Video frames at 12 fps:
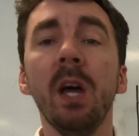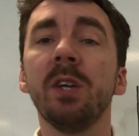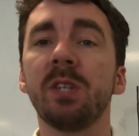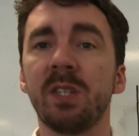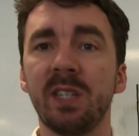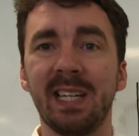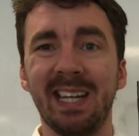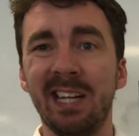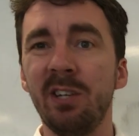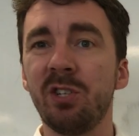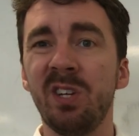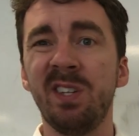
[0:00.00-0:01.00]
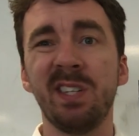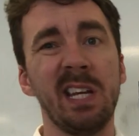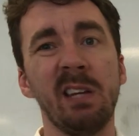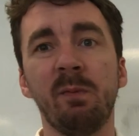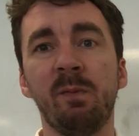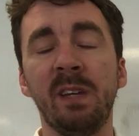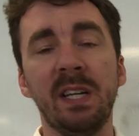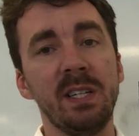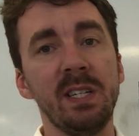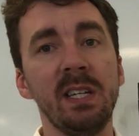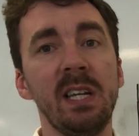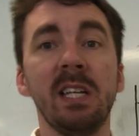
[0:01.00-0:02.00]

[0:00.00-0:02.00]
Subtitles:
So that's like inches and feet.